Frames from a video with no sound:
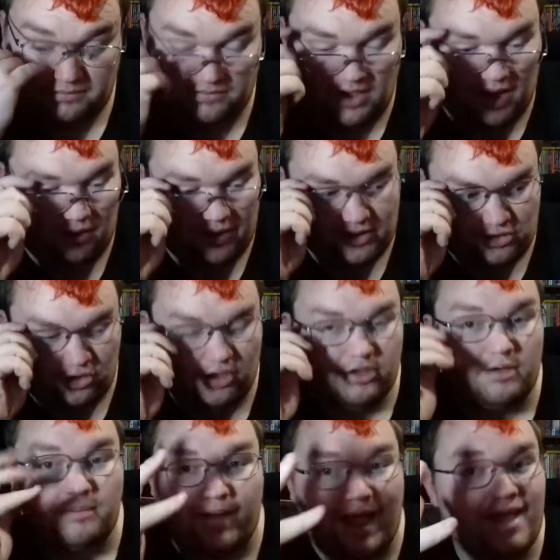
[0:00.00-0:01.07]
Now, it's not
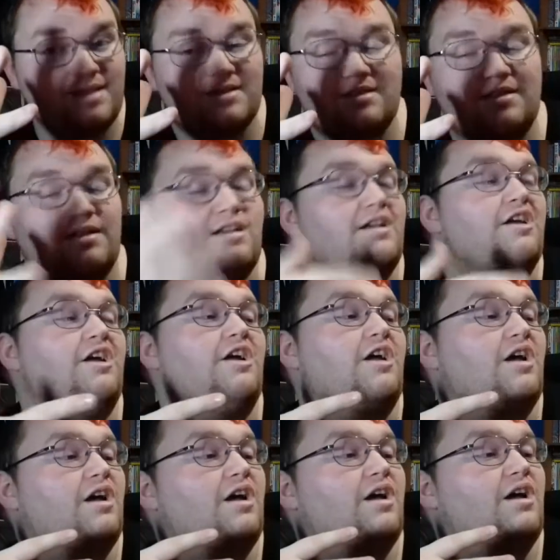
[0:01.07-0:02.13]
the best,
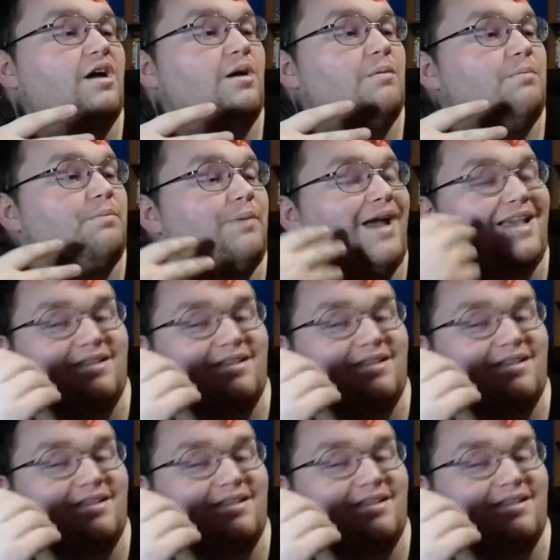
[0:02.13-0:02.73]
but